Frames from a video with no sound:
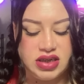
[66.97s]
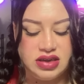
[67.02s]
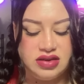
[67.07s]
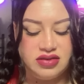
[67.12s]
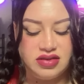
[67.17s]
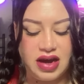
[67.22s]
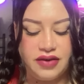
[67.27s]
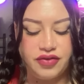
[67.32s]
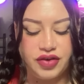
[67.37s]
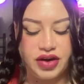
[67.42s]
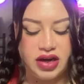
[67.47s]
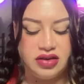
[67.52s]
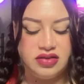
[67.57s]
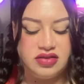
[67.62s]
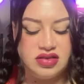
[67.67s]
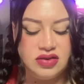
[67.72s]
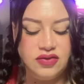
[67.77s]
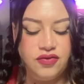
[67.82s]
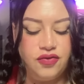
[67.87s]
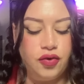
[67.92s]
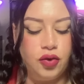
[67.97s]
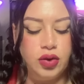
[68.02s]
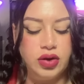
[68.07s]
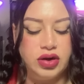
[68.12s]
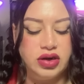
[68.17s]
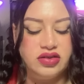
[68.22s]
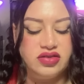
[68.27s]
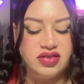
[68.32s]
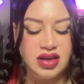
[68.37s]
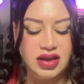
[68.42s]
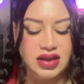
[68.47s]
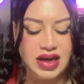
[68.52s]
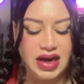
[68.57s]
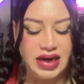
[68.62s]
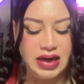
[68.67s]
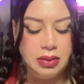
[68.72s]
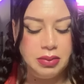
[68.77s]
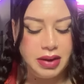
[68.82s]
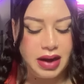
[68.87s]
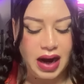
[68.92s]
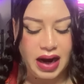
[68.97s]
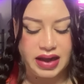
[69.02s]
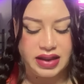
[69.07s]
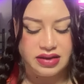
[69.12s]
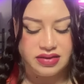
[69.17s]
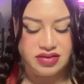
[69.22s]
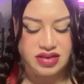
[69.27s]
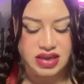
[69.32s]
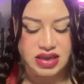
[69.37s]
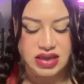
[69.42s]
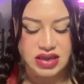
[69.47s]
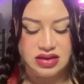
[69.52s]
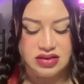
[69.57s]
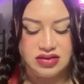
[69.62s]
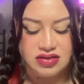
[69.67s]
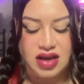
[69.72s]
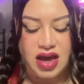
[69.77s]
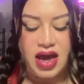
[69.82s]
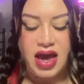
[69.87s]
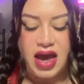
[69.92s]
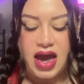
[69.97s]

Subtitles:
It's every unseen force aligning behind the scenes,